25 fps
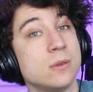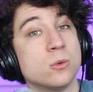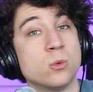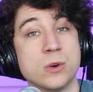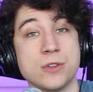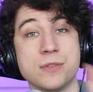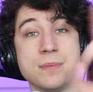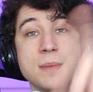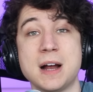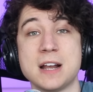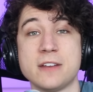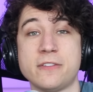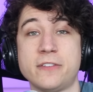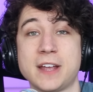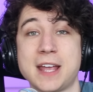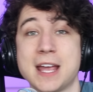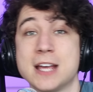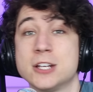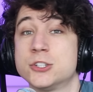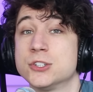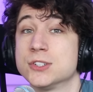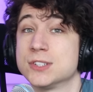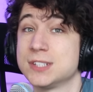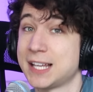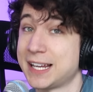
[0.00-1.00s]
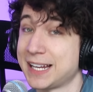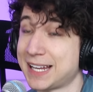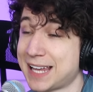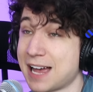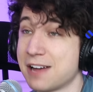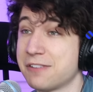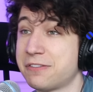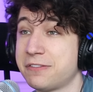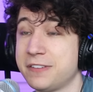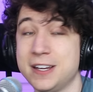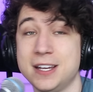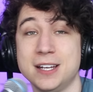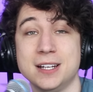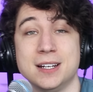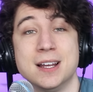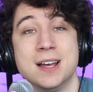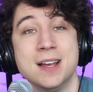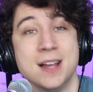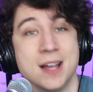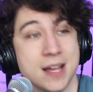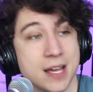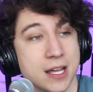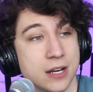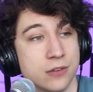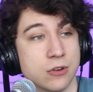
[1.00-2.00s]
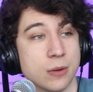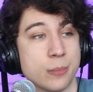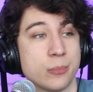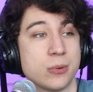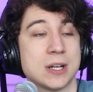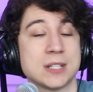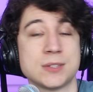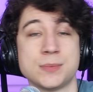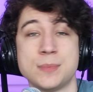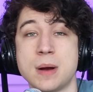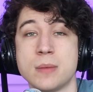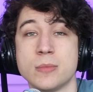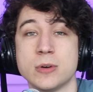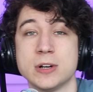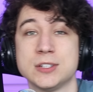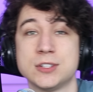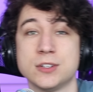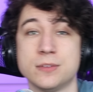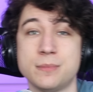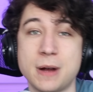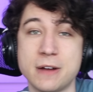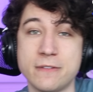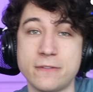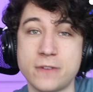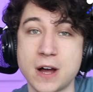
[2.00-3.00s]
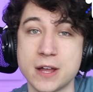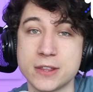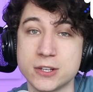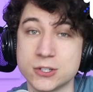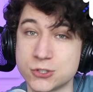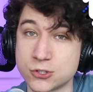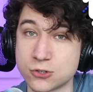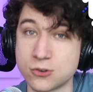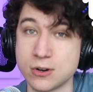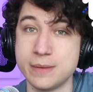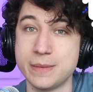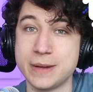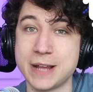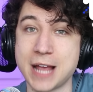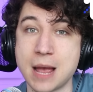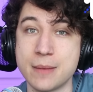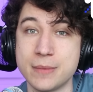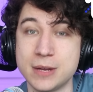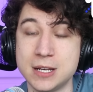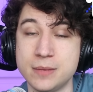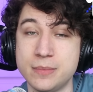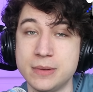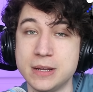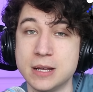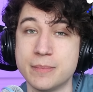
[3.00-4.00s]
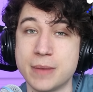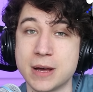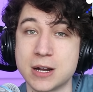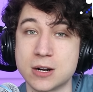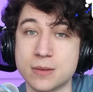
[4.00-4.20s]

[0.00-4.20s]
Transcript: with modifications like caffeine and repressed memories of my father screaming at me to be a better